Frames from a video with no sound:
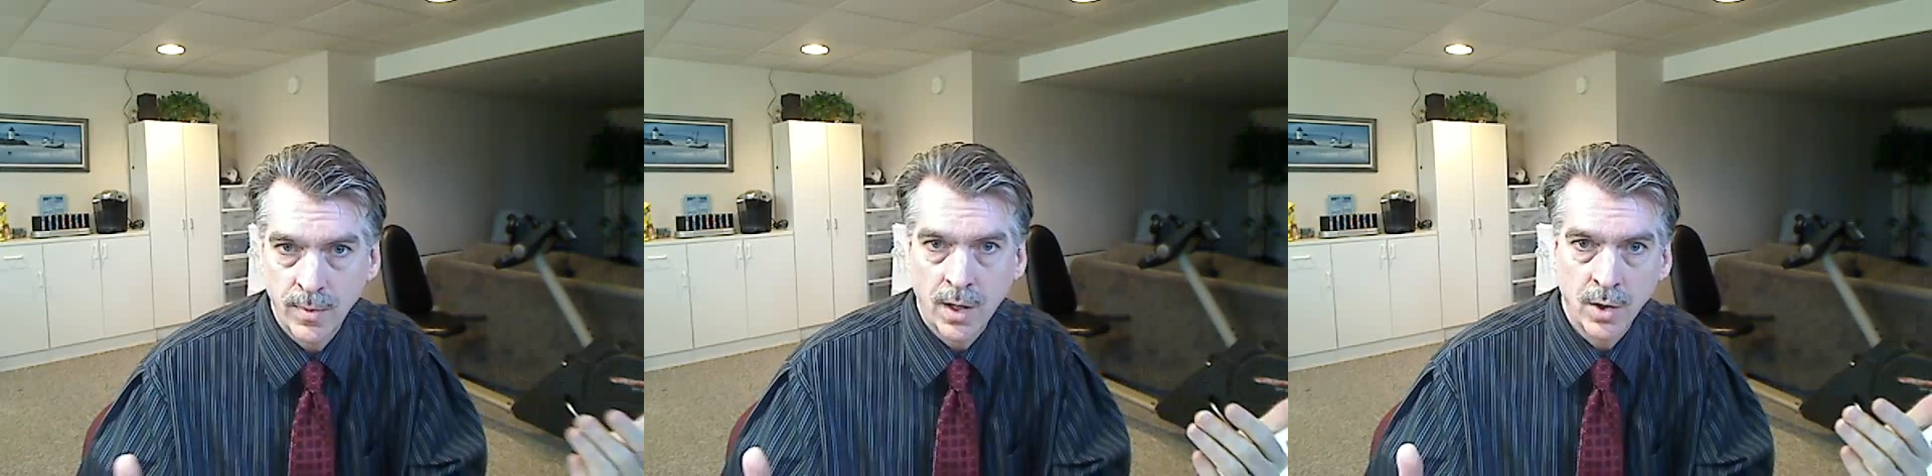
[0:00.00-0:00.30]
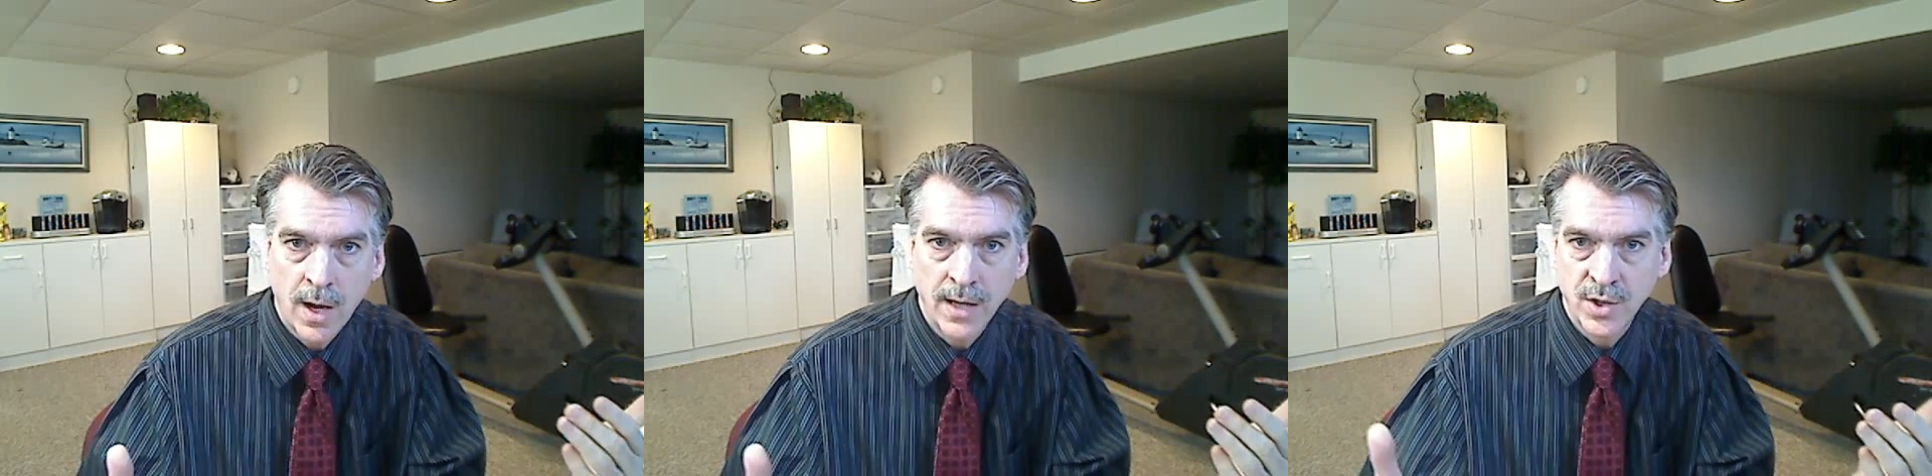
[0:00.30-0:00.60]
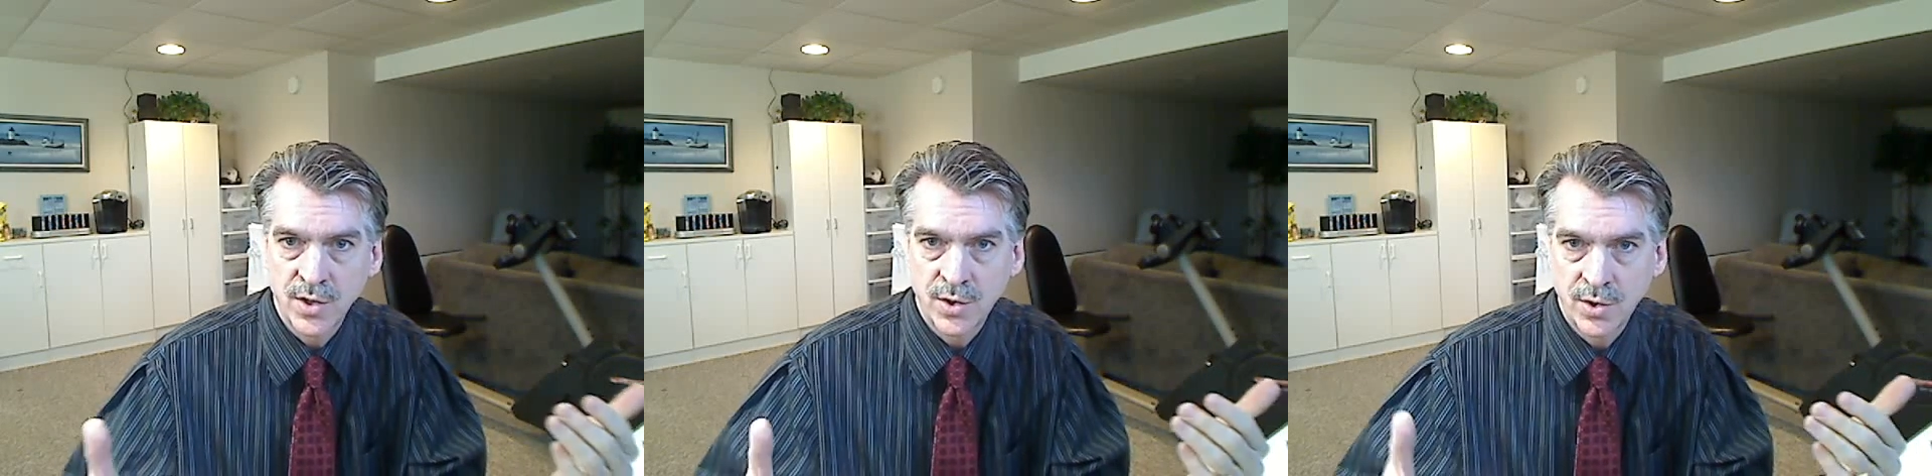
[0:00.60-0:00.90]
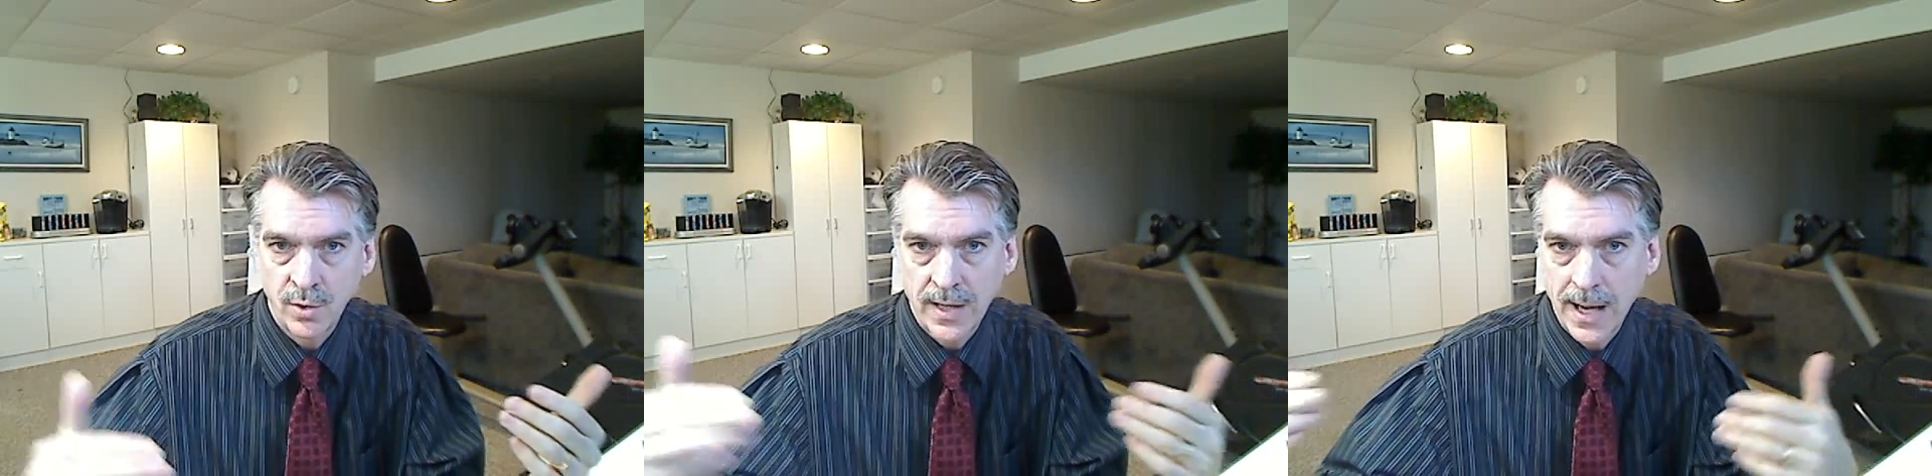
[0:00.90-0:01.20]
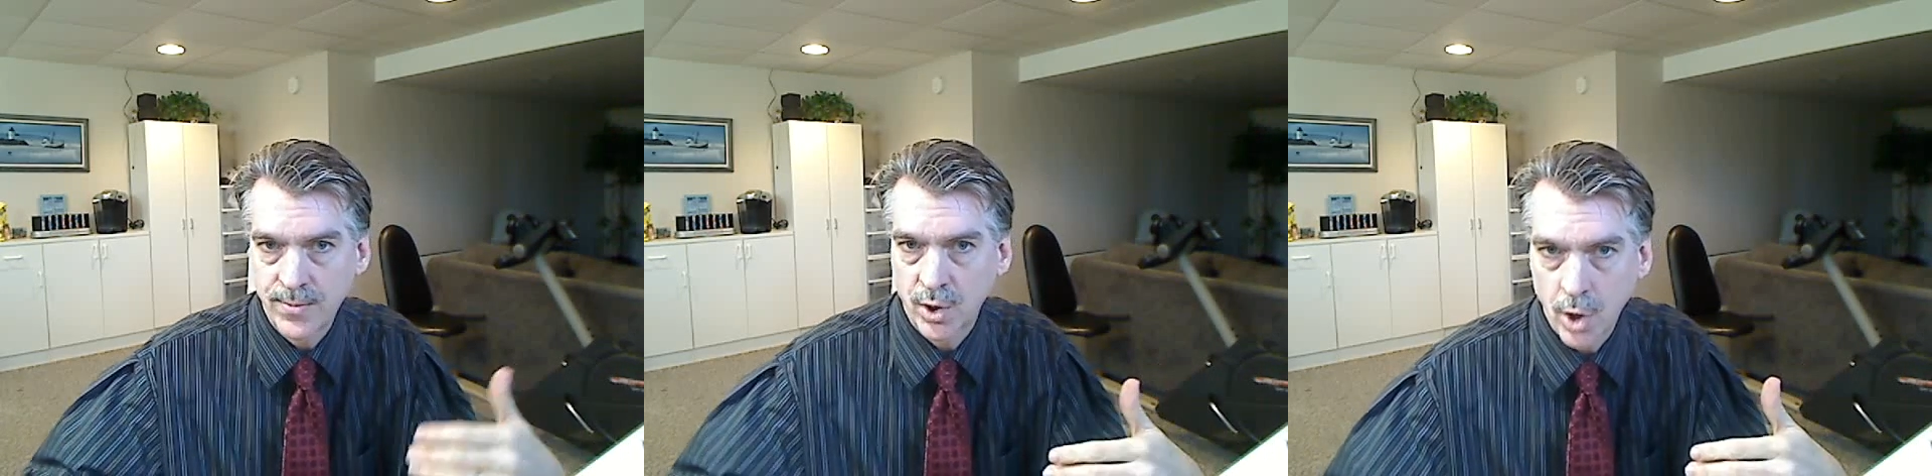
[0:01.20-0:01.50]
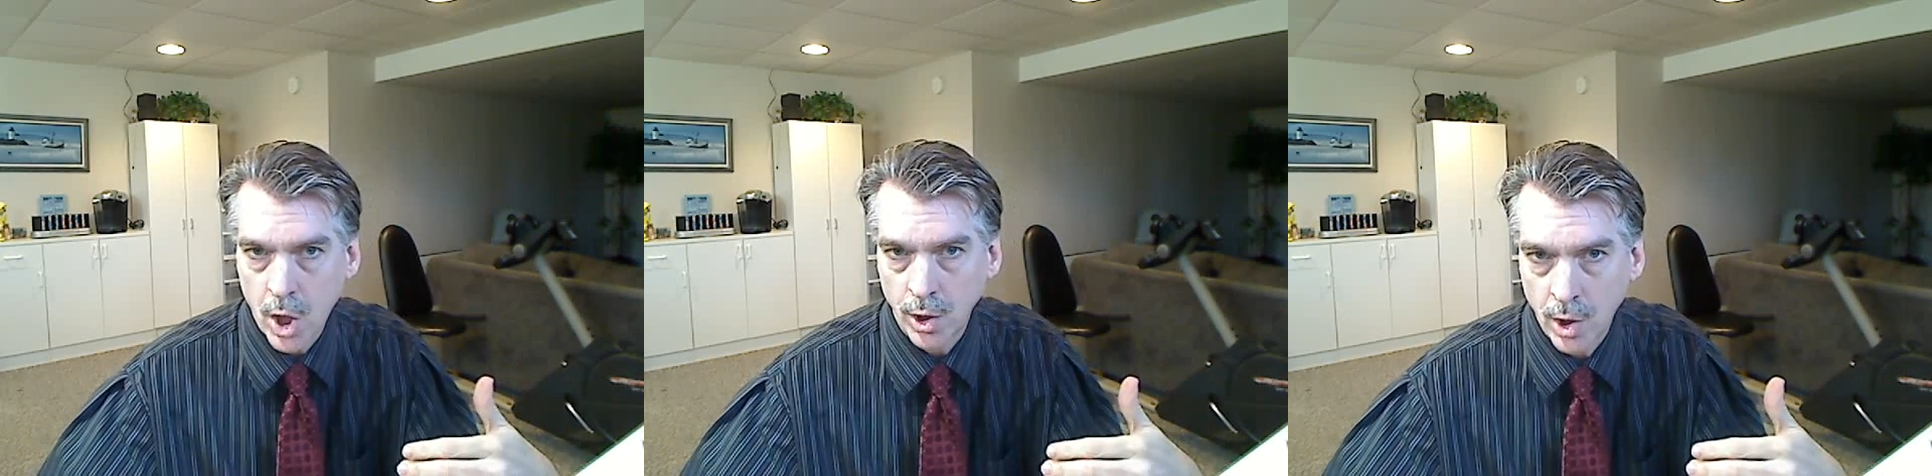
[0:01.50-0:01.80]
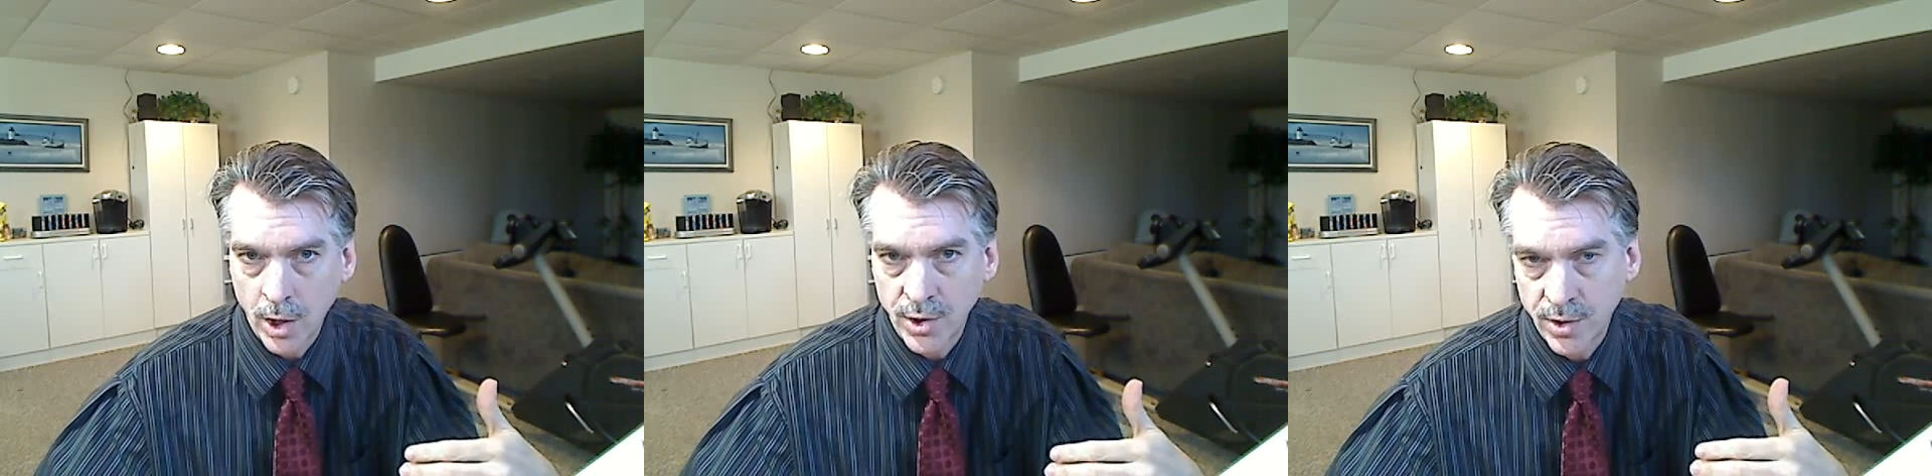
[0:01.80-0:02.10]
losses to capture
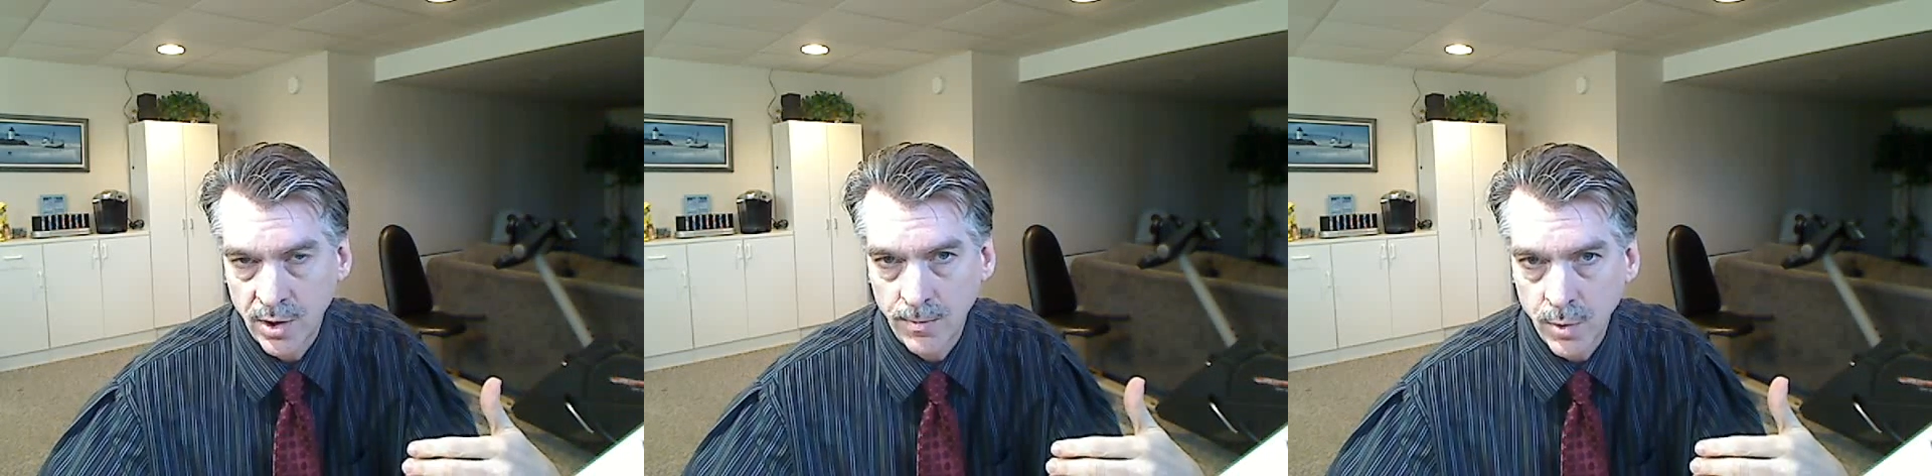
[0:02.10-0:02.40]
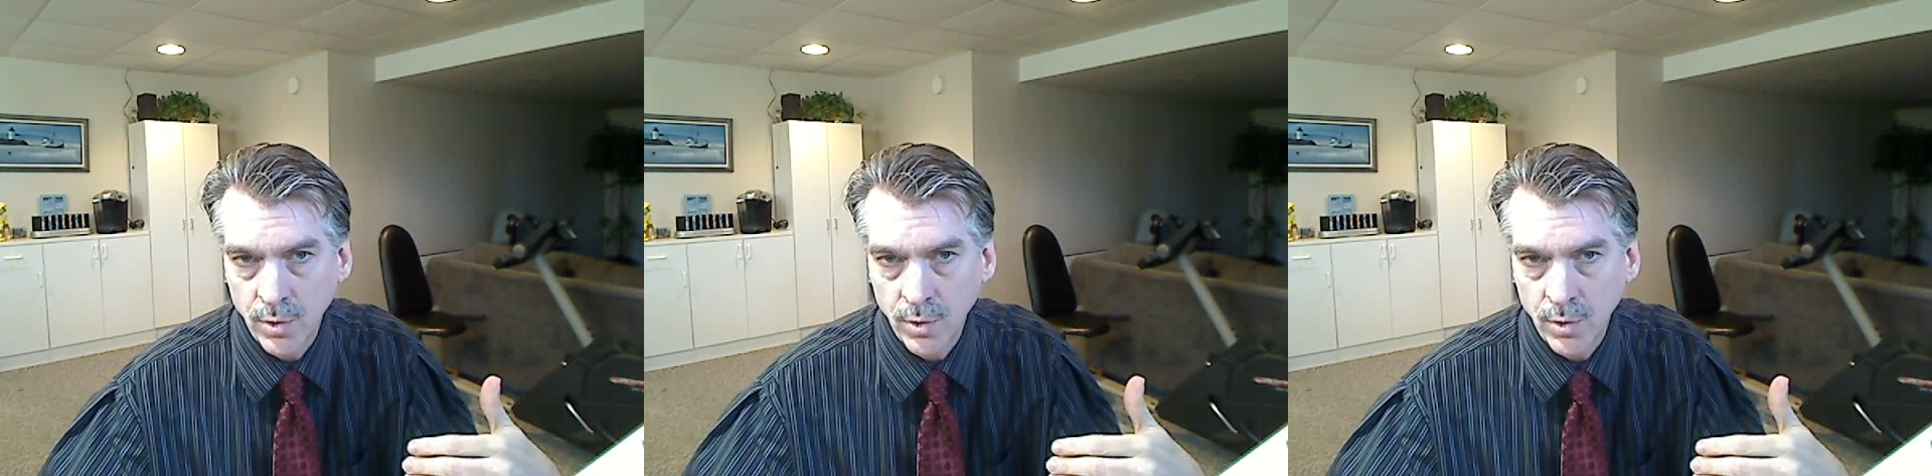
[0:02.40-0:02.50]
larger-term